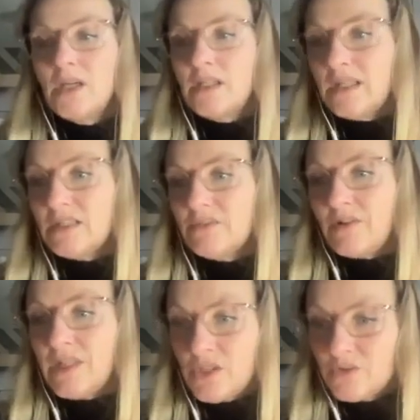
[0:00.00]
And that's
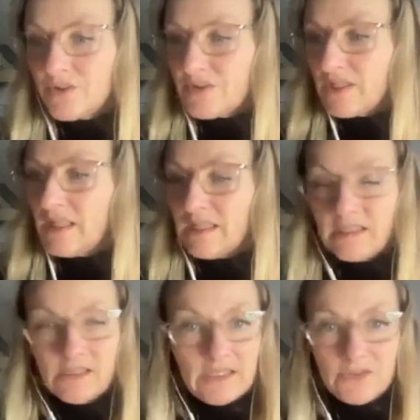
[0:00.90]
very interesting
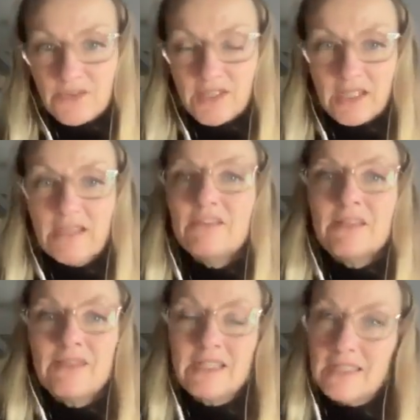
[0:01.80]

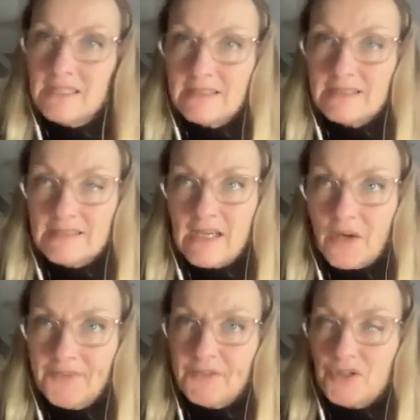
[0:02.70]
even in
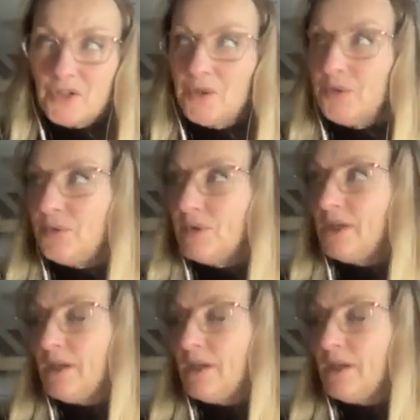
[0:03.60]
itself to